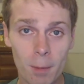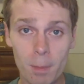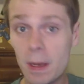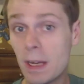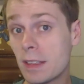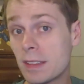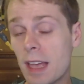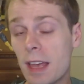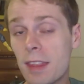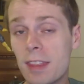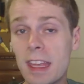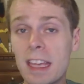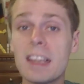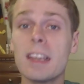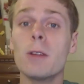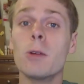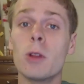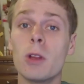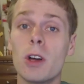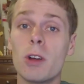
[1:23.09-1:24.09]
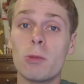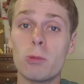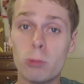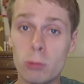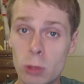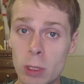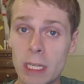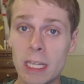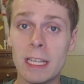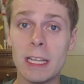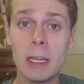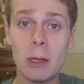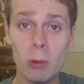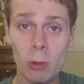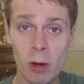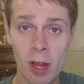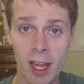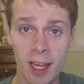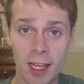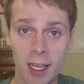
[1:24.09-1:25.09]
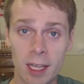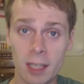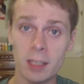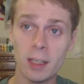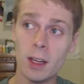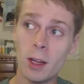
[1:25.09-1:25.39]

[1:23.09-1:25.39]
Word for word: Because I think it will look really wicked